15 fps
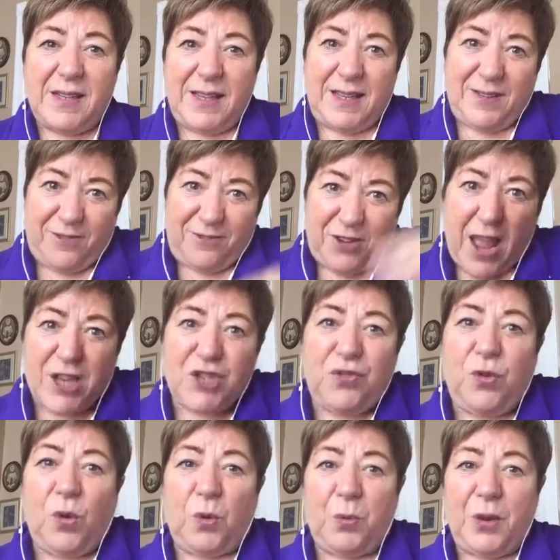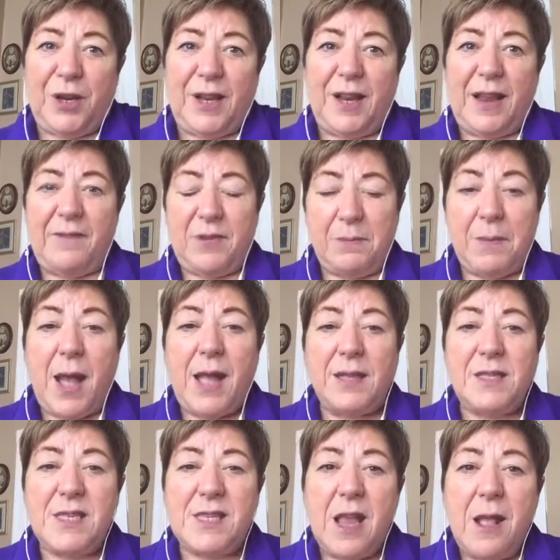flash forward 11
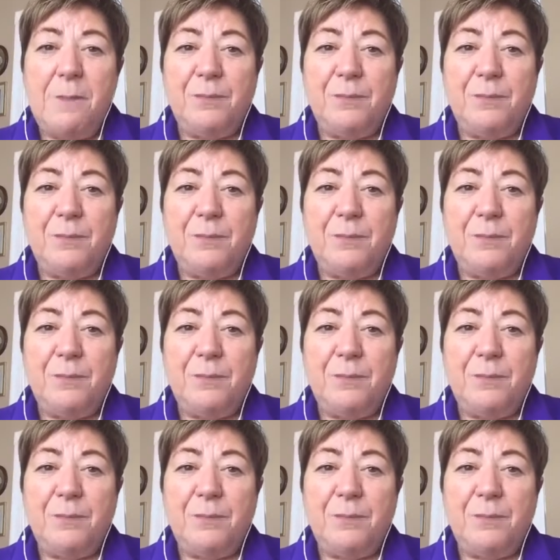months,